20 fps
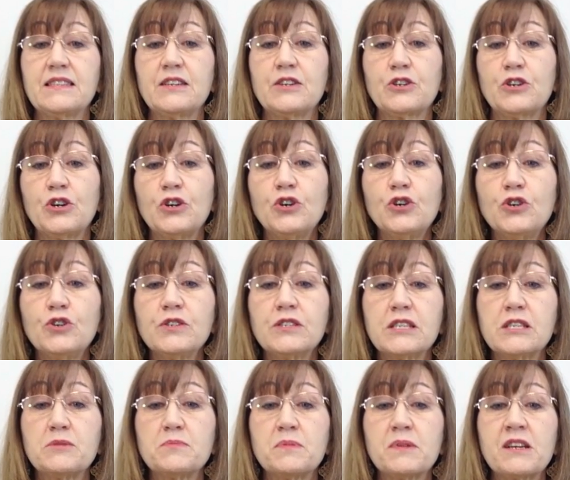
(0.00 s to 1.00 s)
occurs
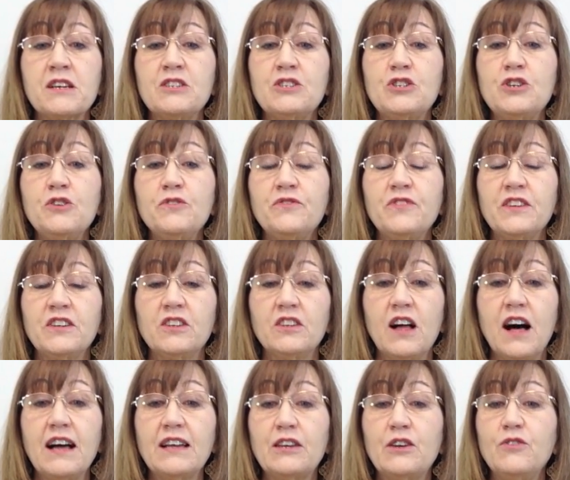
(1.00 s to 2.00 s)
is because you feel
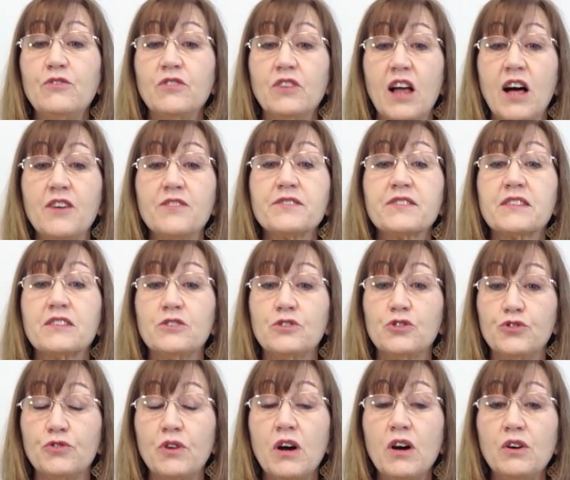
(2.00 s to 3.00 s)
like you've lost
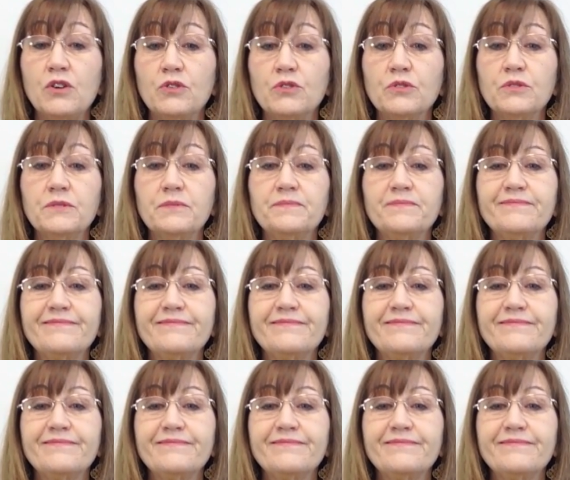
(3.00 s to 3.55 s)
control.